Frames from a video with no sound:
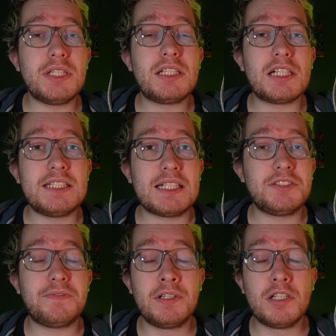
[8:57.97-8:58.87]
it
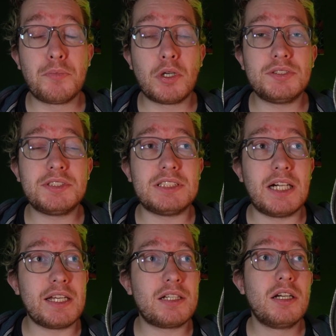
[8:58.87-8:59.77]
collects fingerprints
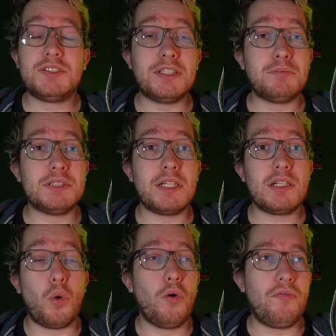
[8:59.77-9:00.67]
like simply
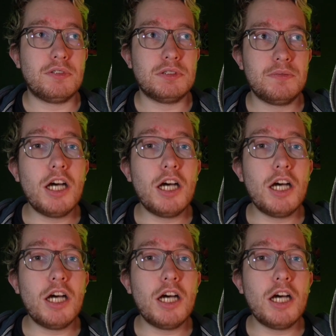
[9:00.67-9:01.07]
awful.